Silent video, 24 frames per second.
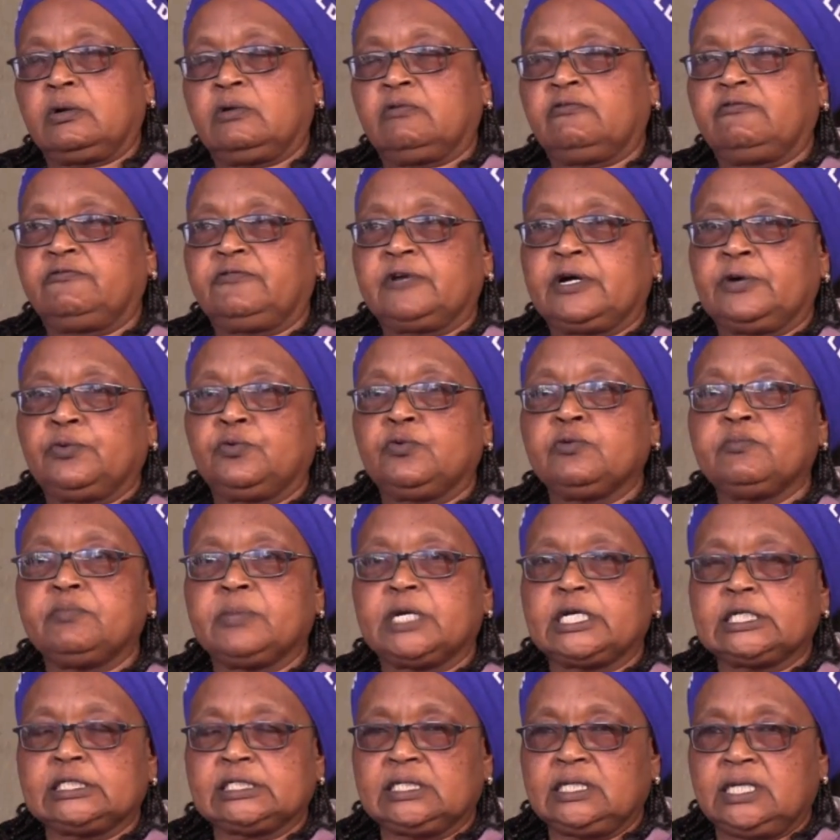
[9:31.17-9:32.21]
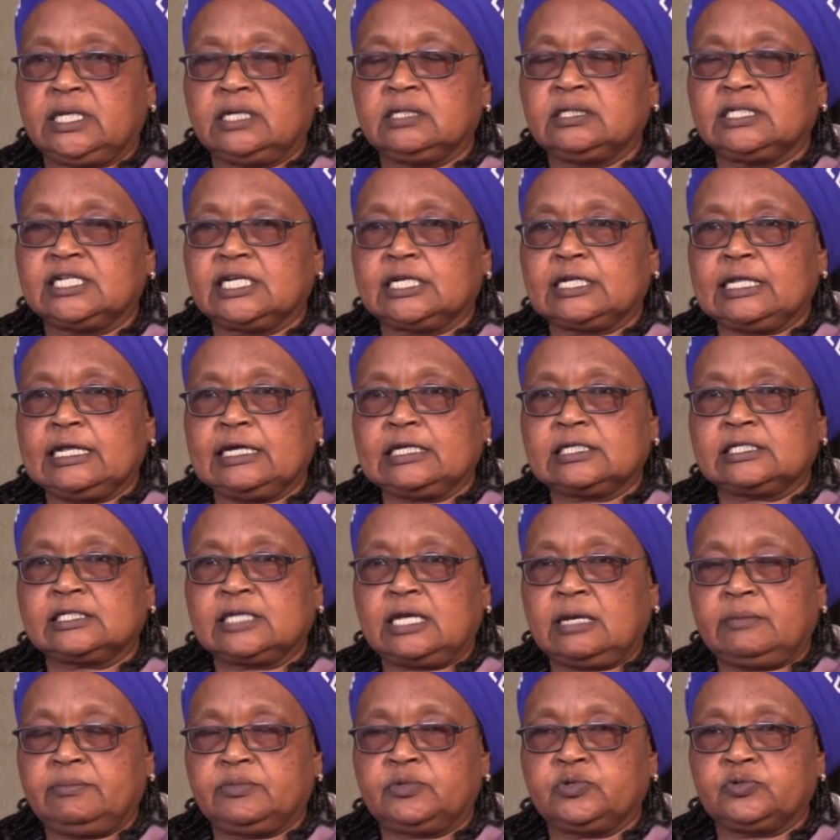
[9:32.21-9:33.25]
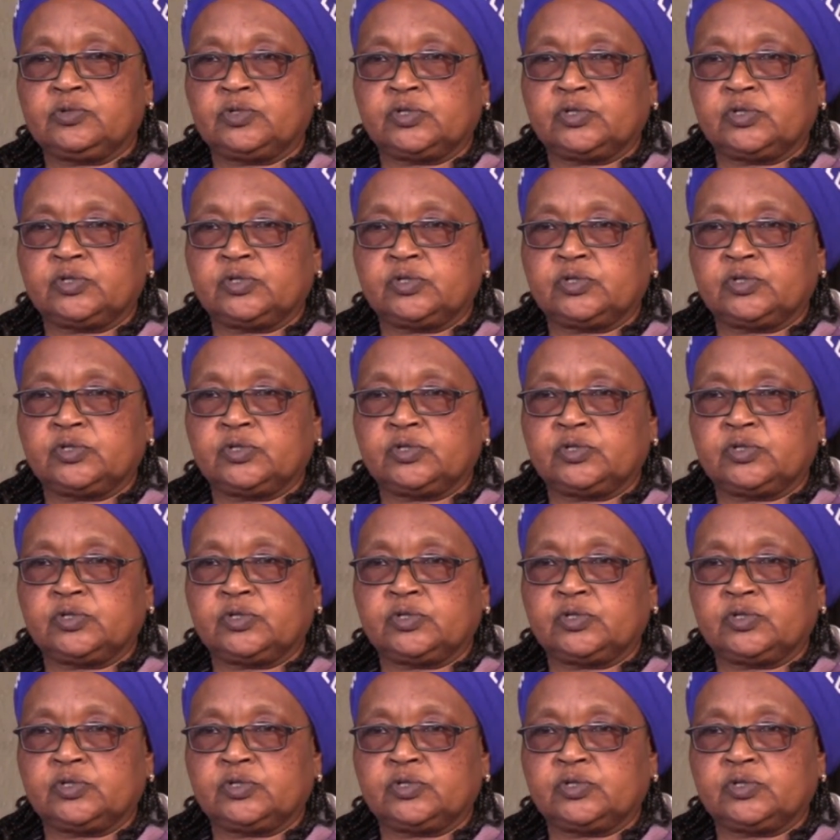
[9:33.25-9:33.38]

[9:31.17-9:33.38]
of Women's Guild at that time